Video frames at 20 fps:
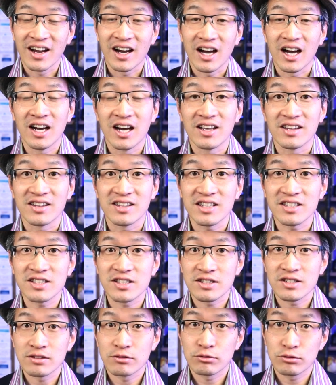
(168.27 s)
Uh,
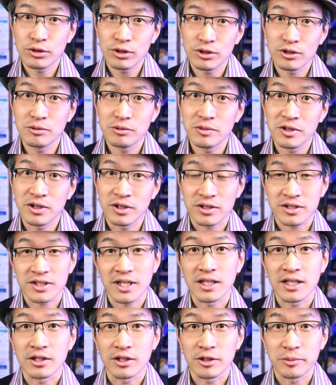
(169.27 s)
this room looks
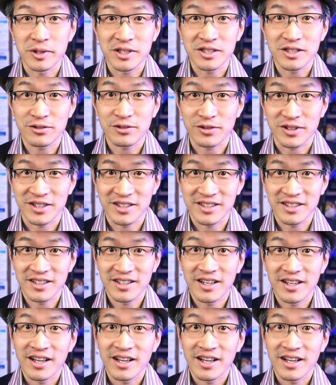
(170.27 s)
a little bit different.